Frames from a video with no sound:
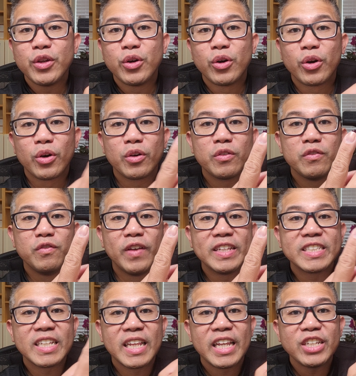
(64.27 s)
your
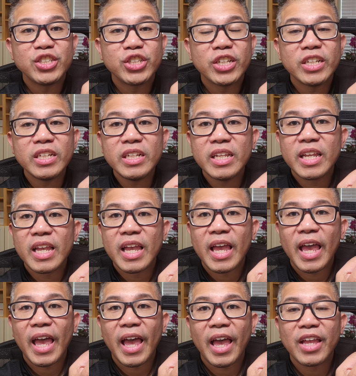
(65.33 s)
ventilation
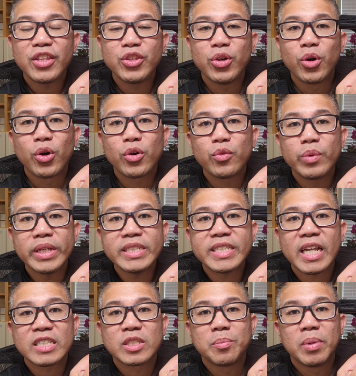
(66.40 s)
and your
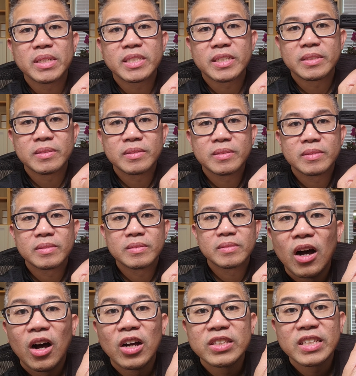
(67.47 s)
reset button.
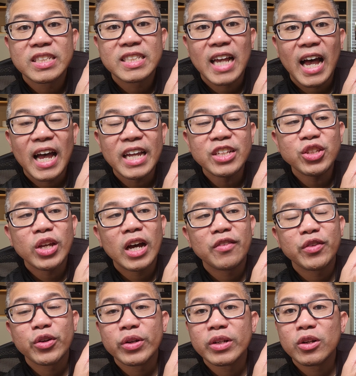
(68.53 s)
On the side, you
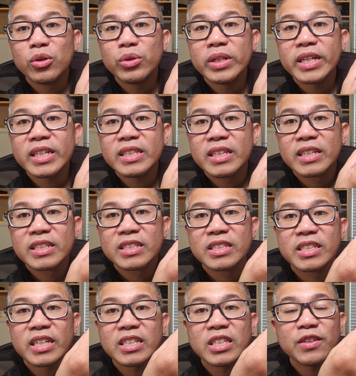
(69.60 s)
have your included
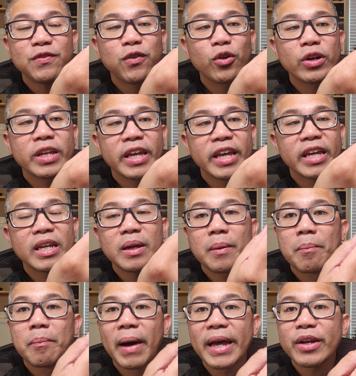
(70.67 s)
64 gig
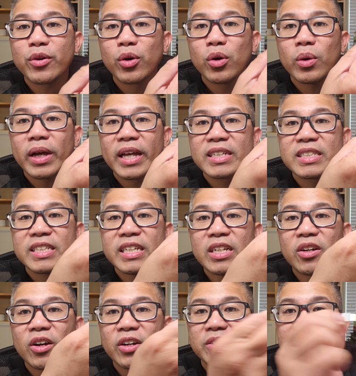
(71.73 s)
micro
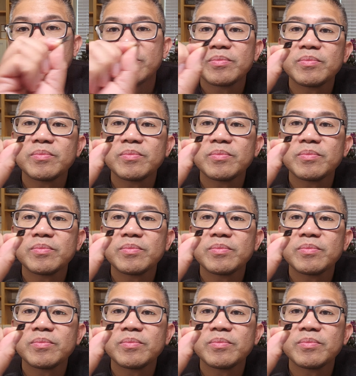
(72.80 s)
SD card.